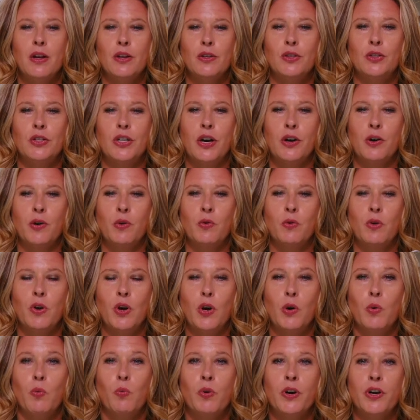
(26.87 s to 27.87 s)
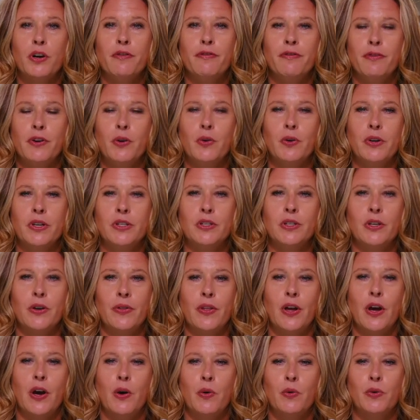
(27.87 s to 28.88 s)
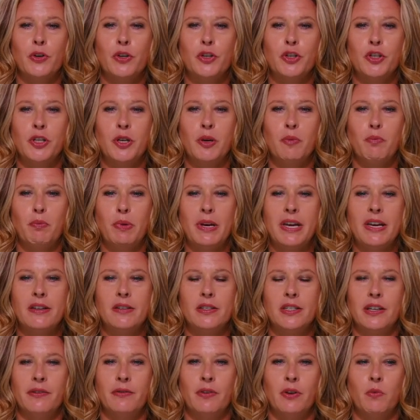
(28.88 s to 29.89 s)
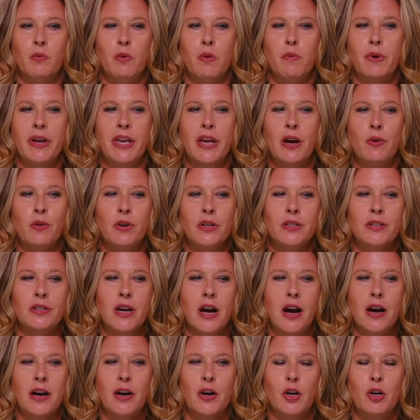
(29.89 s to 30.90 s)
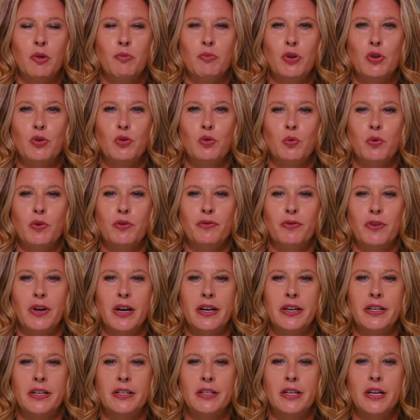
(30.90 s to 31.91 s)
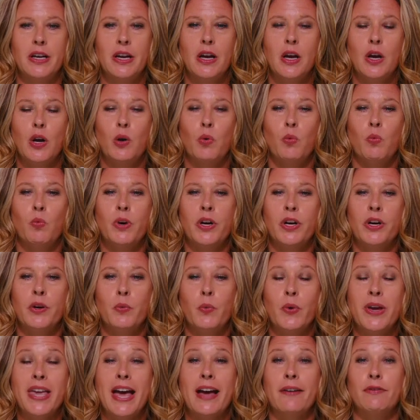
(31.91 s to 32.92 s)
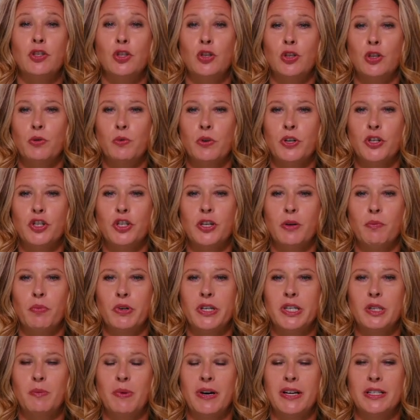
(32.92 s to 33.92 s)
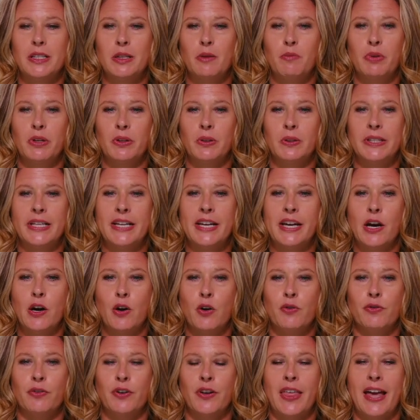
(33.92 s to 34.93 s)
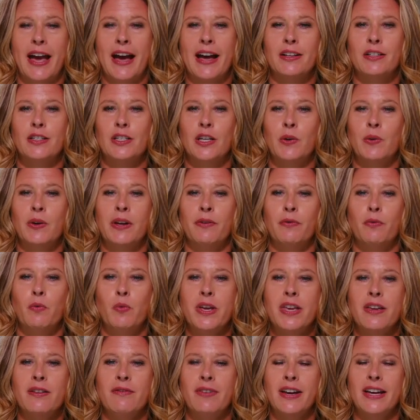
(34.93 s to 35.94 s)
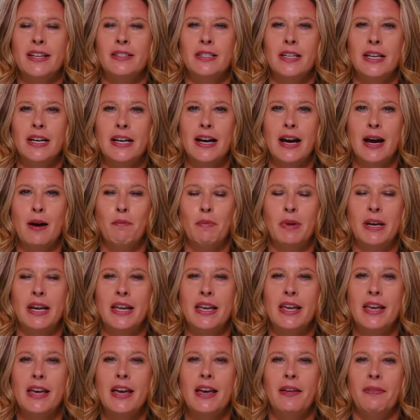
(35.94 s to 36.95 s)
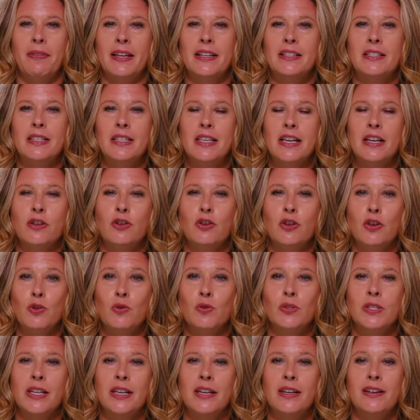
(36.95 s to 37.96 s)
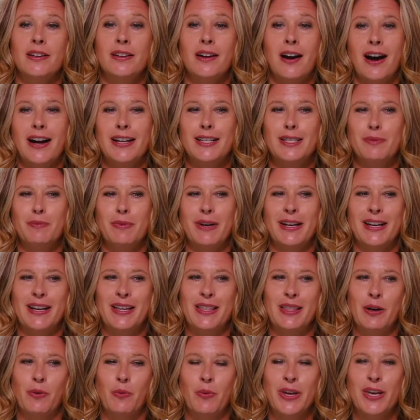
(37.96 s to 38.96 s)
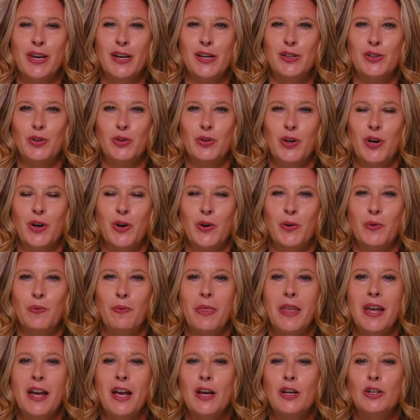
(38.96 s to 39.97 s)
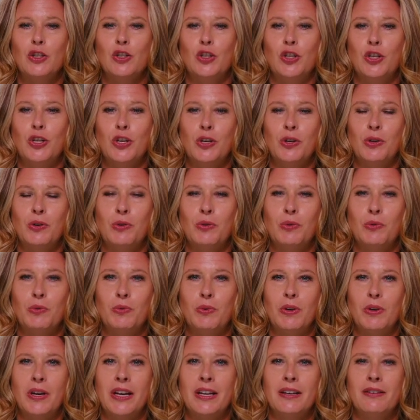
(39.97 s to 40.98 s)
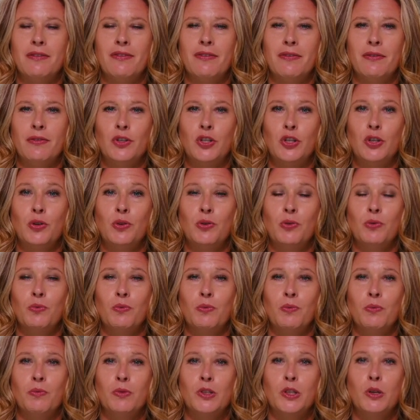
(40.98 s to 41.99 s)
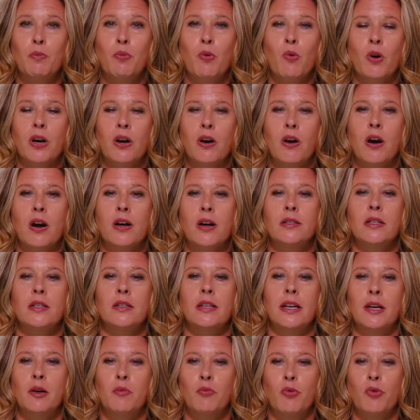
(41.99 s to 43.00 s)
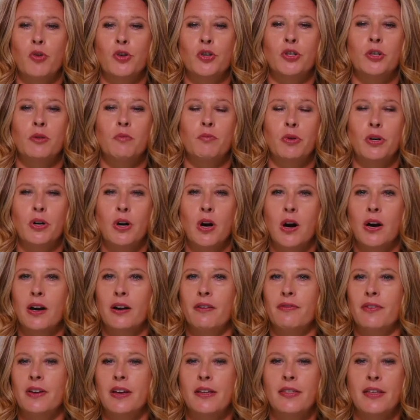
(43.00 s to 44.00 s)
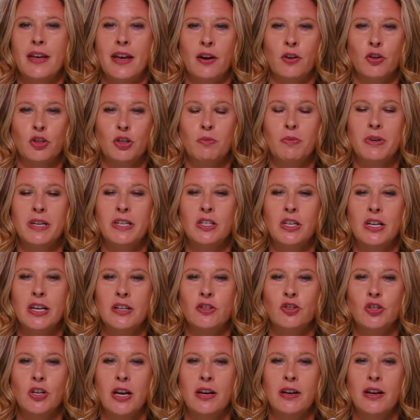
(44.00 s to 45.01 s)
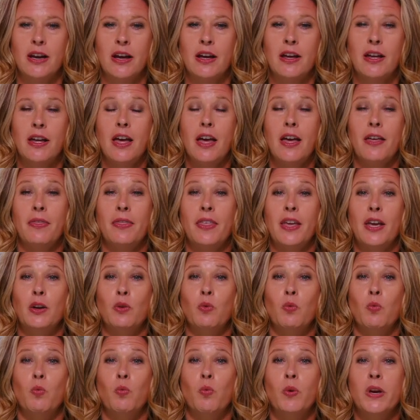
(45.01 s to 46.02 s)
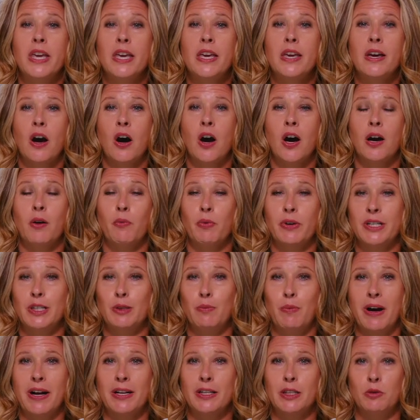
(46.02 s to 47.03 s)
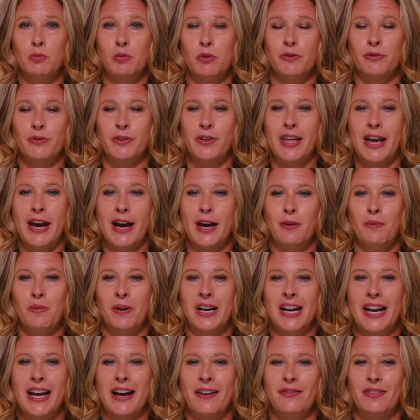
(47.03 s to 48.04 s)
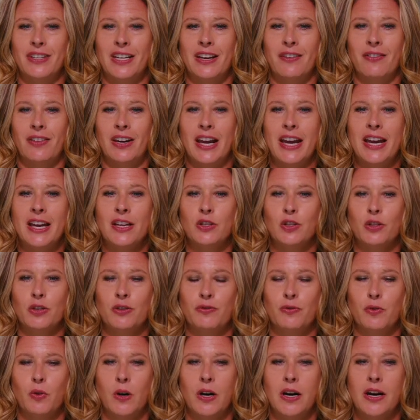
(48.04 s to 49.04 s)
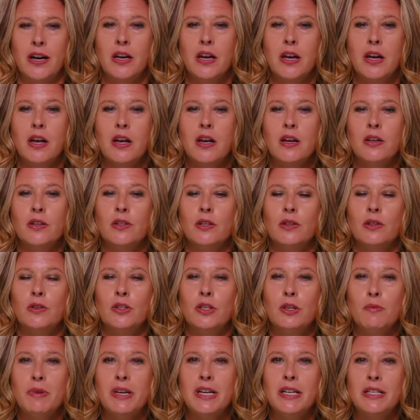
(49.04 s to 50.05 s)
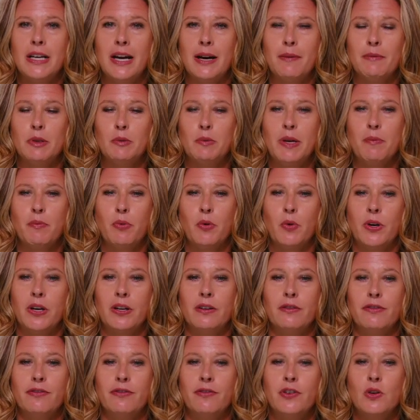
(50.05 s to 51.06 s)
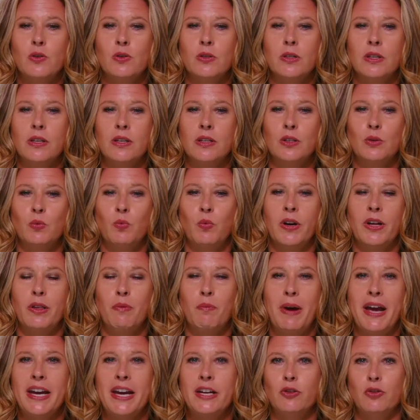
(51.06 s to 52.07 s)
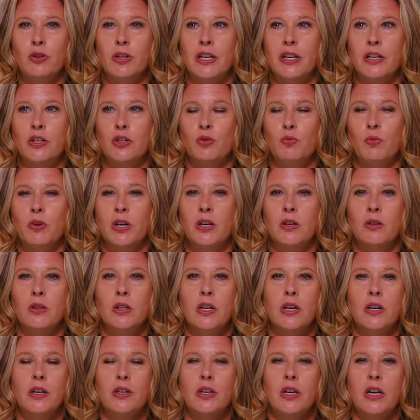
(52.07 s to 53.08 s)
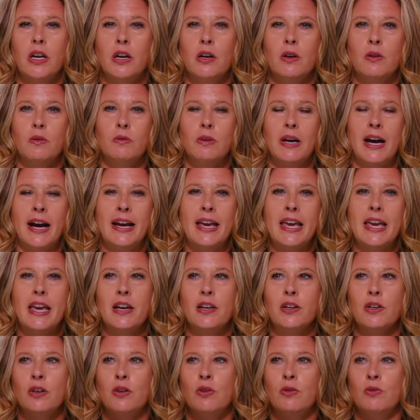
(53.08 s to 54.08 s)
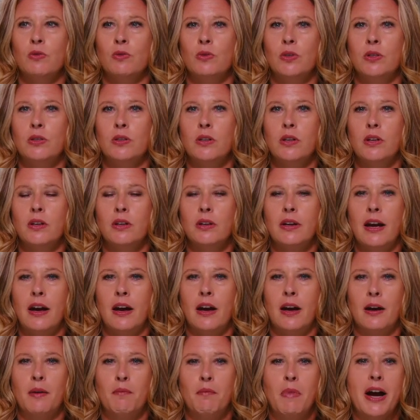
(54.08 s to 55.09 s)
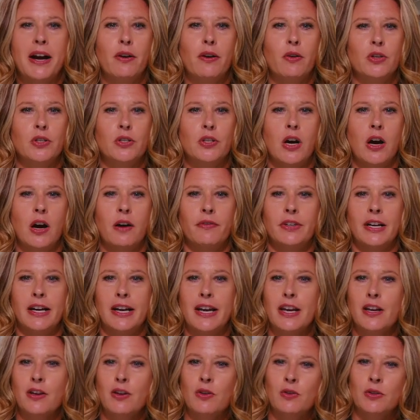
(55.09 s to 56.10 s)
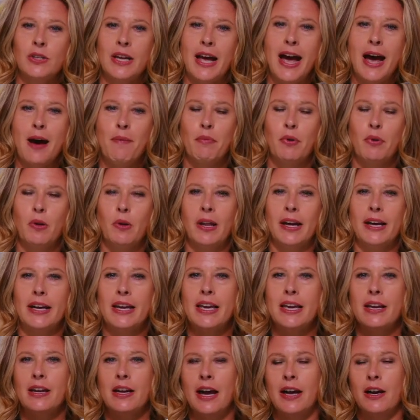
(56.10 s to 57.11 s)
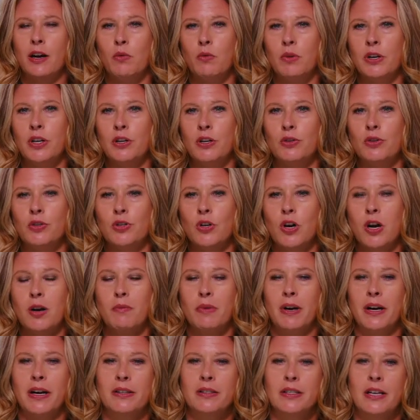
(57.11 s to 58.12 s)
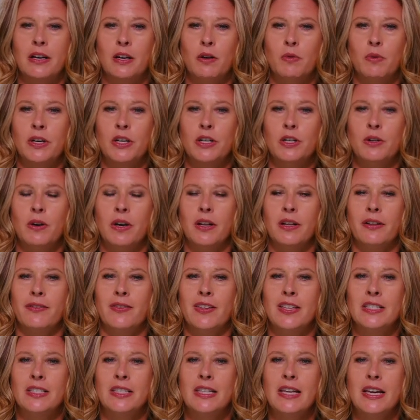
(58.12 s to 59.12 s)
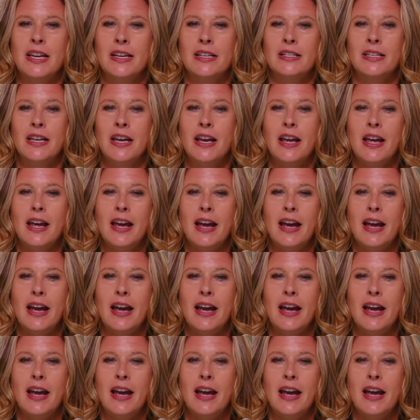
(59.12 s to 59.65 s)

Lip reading: So we're focused on the ownership piece of it. When we own a stock or a mutual fund, we have stewardship responsibility over that. So if we invest in a company that's then using God's money that we control to support causes like abortion, pornography, the LGBT agenda, then we are responsible for that, and we're going to have to give an answer for it. So many times people confuse this with patronage. Well, you know, I can't use Microsoft, I can't use Apple, I don't want to do Starbucks, I don't want to do all of these things.